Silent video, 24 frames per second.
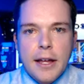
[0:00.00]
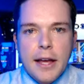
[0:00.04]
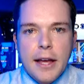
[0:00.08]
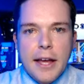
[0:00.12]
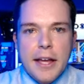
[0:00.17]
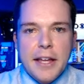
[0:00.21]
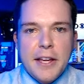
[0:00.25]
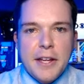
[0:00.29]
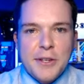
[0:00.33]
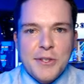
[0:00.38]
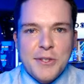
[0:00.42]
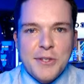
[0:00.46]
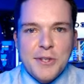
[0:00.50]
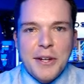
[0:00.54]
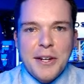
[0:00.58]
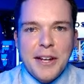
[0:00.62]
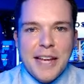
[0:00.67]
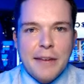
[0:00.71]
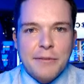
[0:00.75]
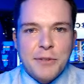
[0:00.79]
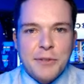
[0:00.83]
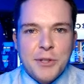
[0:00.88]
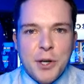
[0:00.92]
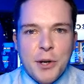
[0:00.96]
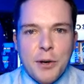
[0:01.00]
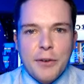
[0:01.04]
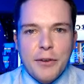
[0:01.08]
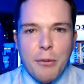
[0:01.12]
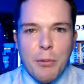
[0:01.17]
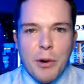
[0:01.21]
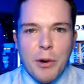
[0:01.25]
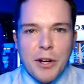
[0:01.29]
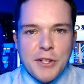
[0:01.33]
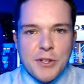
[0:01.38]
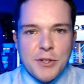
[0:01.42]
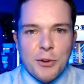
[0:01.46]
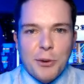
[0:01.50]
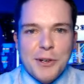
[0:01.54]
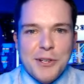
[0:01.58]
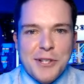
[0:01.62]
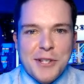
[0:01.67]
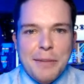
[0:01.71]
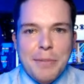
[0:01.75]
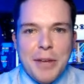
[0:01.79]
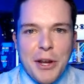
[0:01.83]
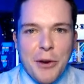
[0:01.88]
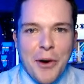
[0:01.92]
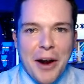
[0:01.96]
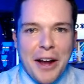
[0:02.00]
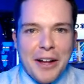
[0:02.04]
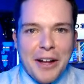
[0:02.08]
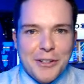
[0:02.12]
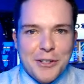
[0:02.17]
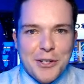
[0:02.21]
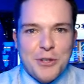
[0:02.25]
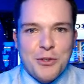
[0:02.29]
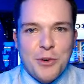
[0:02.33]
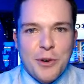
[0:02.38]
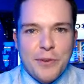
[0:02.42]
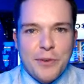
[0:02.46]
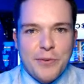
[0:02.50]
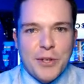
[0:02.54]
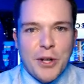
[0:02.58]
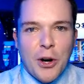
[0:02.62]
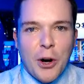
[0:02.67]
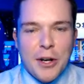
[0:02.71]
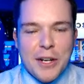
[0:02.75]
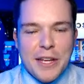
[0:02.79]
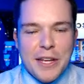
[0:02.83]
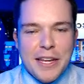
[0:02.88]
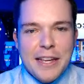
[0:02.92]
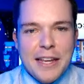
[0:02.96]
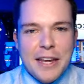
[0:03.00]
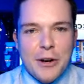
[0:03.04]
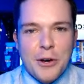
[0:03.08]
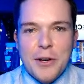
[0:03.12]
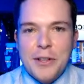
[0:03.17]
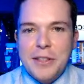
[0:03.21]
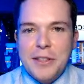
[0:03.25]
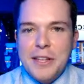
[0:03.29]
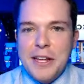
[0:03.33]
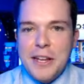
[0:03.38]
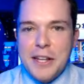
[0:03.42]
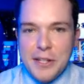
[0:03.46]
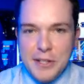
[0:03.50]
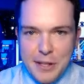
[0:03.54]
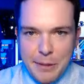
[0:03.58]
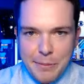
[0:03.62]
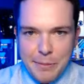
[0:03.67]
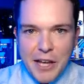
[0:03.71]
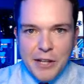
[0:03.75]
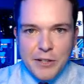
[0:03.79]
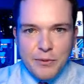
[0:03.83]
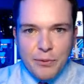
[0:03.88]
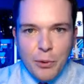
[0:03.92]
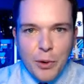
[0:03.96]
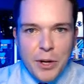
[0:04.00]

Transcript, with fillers: Hey, good Sunday afternoon, everyone. Storm Team meteorologist Griffin Hardy here in the CBS